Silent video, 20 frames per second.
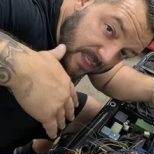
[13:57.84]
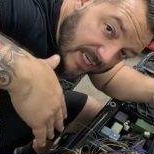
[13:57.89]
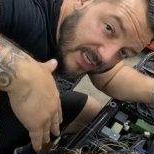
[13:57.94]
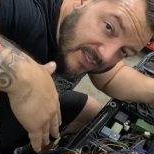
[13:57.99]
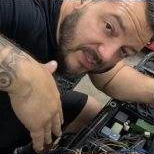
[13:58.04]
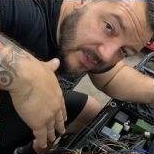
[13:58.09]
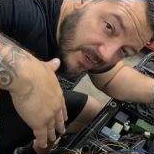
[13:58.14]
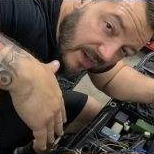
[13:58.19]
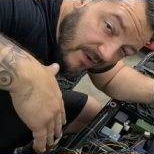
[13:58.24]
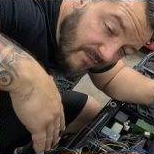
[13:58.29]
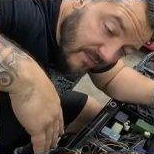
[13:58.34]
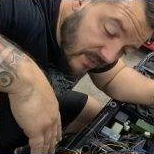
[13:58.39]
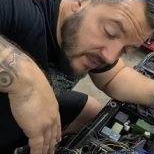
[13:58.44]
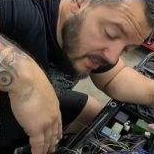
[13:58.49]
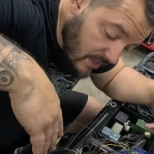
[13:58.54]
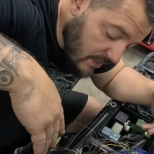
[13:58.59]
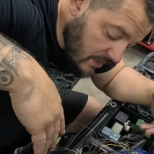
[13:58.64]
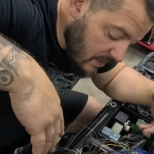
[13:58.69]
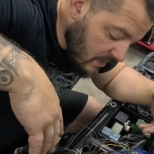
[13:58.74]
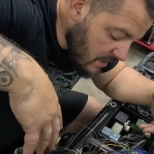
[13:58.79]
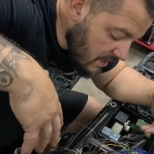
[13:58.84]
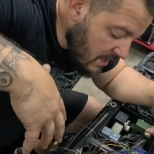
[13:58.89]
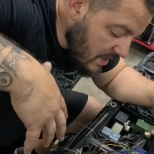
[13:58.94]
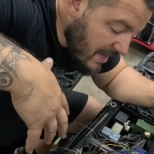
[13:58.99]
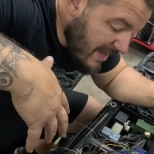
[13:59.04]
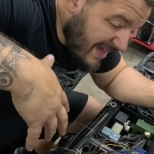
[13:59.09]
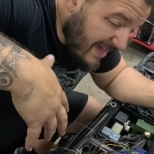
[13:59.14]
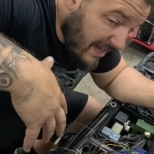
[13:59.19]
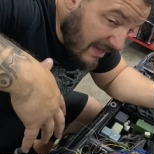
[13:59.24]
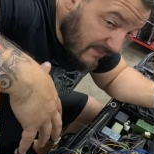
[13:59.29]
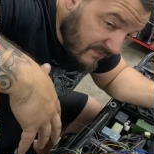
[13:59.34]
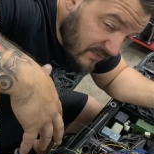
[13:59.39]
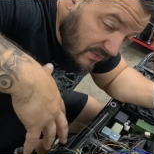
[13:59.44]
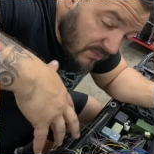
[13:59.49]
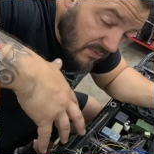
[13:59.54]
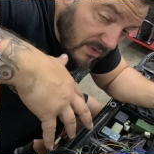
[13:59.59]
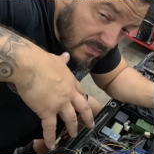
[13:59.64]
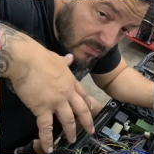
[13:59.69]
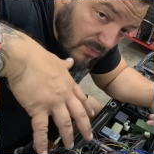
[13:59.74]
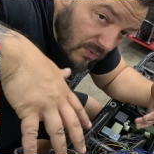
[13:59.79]
into everything. I have to
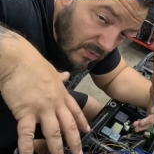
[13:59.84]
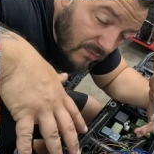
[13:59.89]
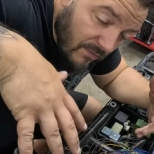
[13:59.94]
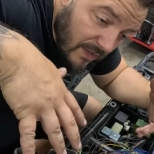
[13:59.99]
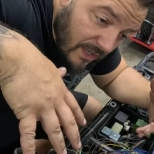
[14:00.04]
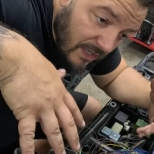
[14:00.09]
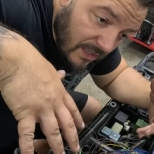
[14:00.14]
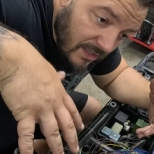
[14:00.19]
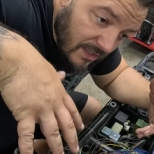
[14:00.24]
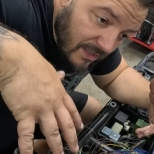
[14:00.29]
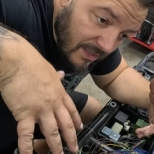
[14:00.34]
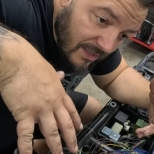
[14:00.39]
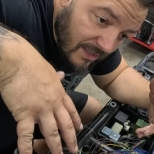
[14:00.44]
remove it